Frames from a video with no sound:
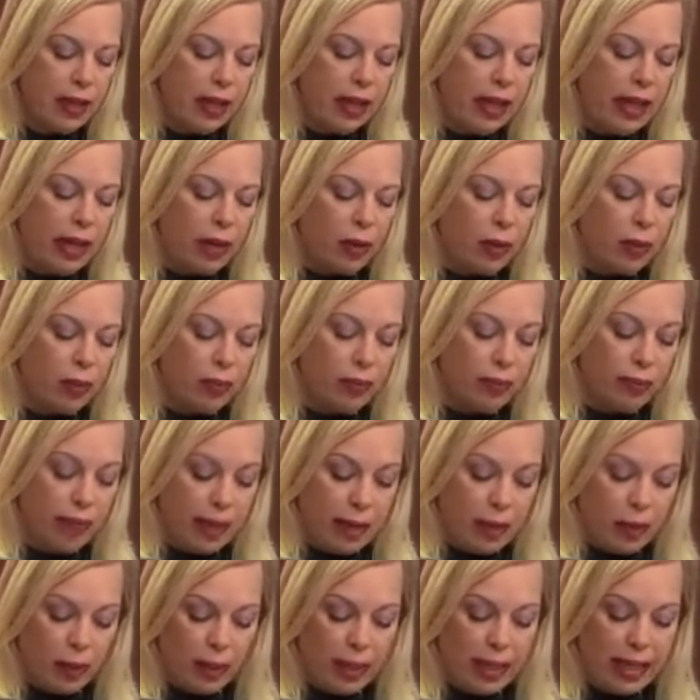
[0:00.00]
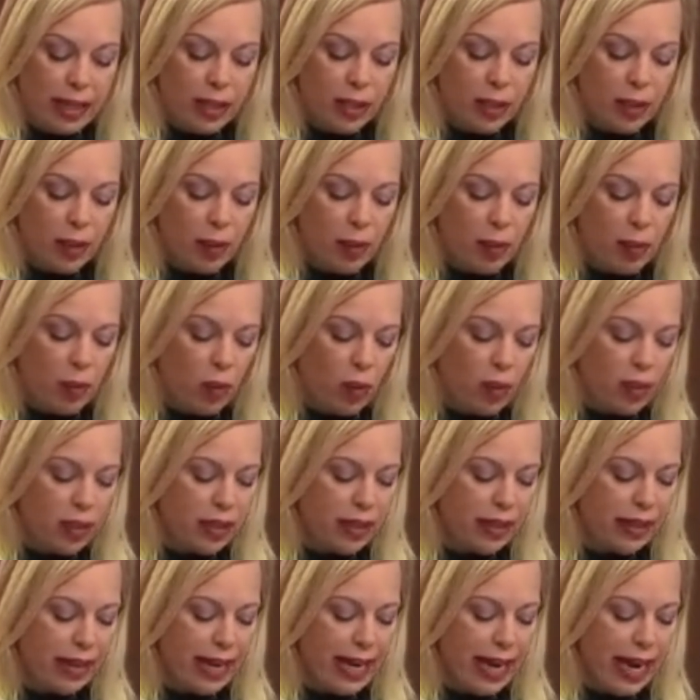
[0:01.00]
They released a report
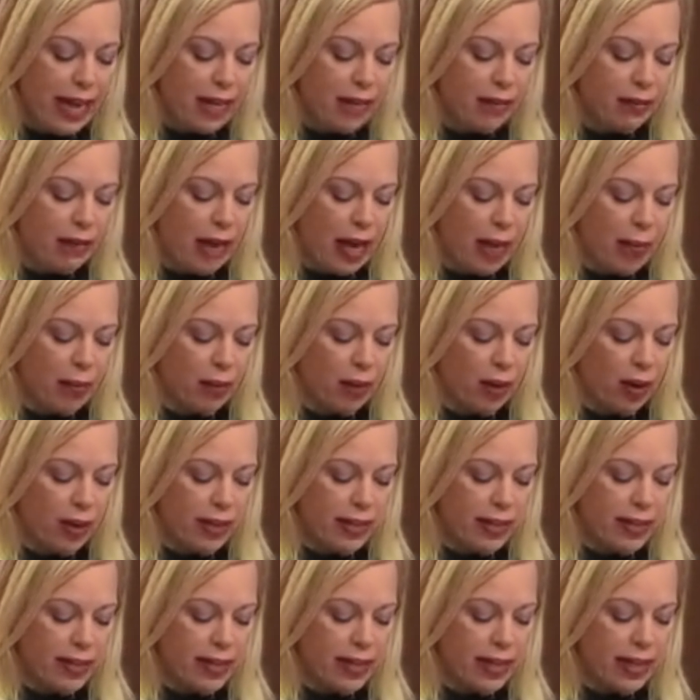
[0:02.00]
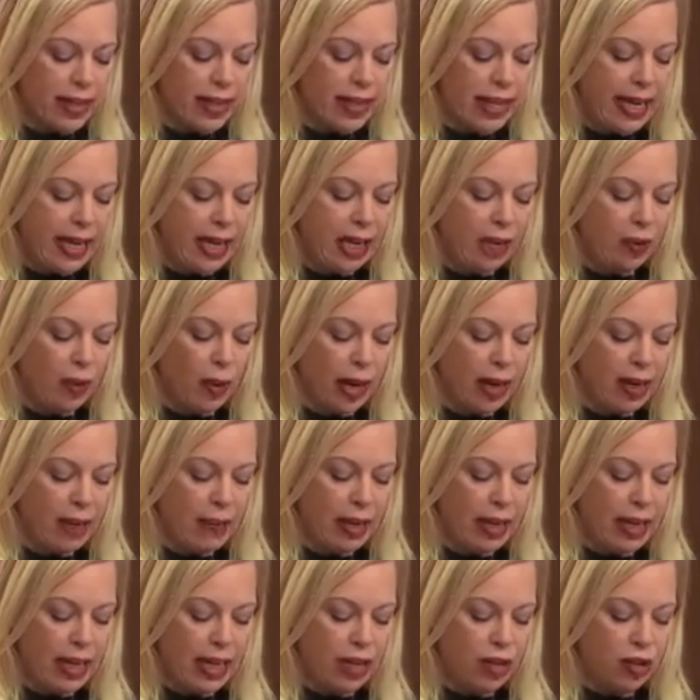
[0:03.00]
at the end of that process containing
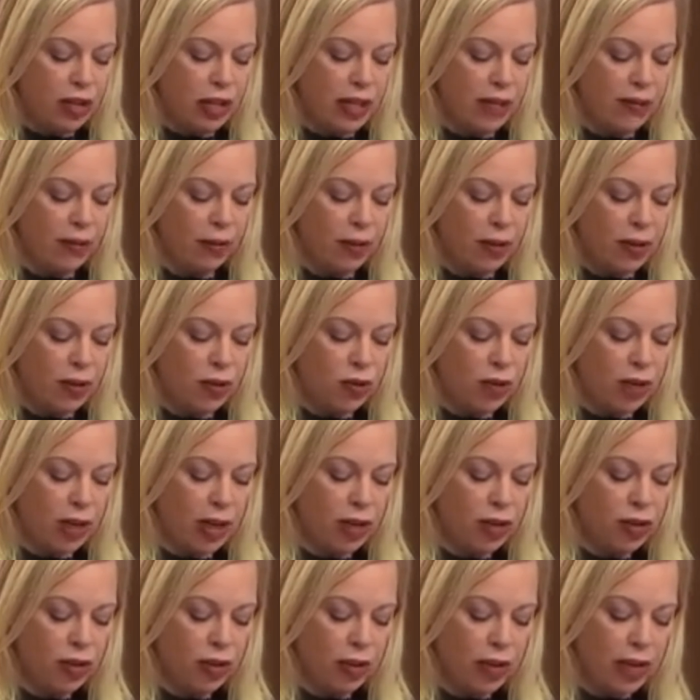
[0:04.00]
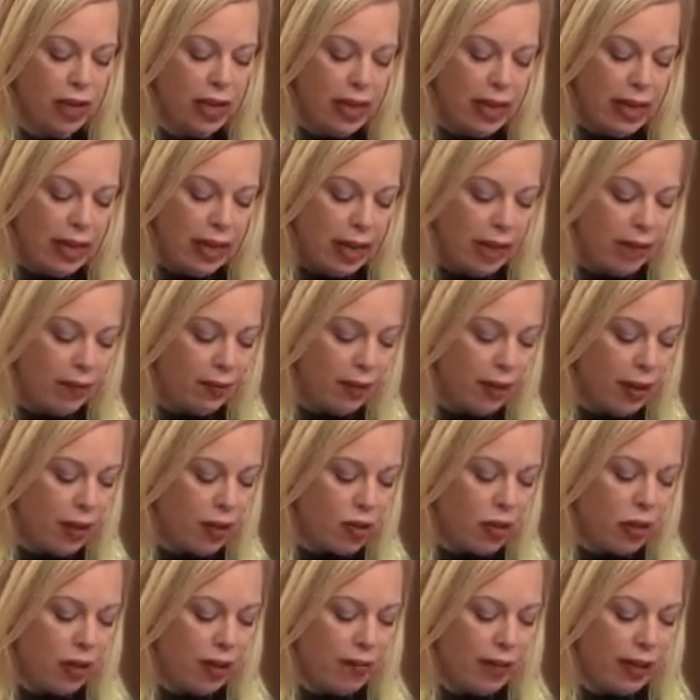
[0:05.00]
recommendations for the structure and
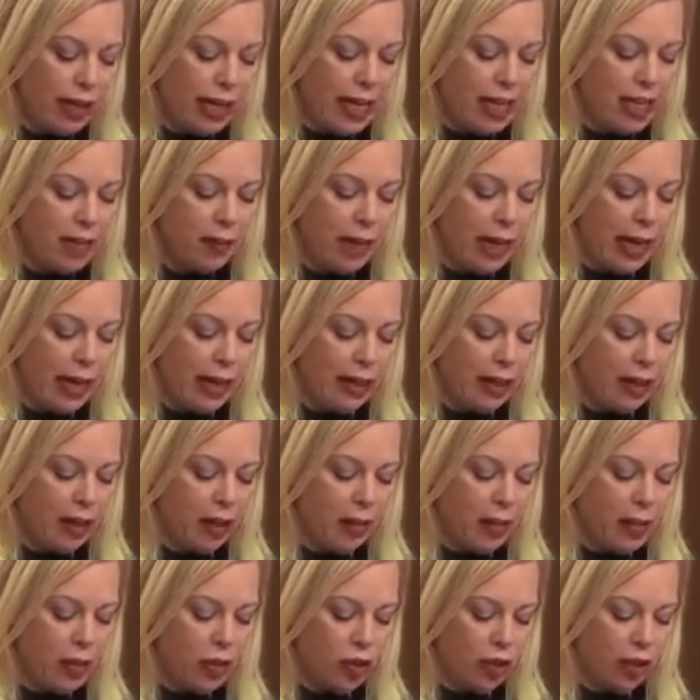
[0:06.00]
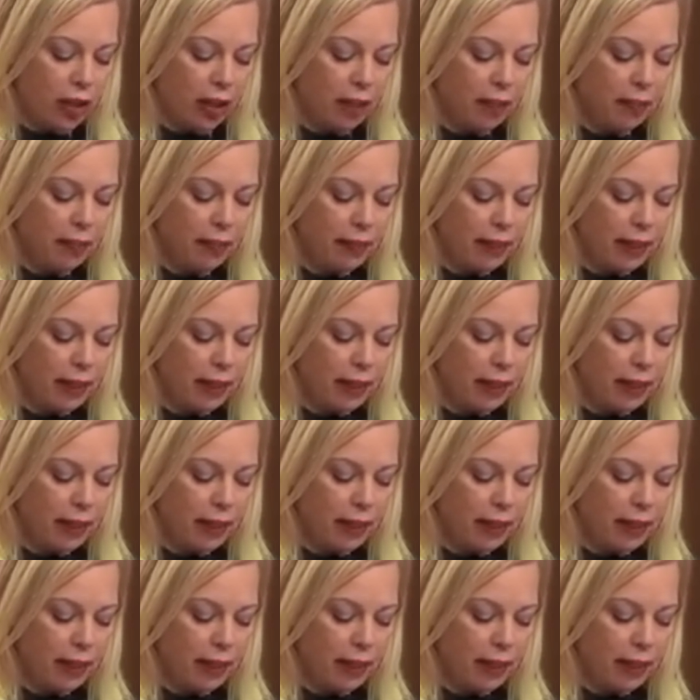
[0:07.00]
function of an independent commission.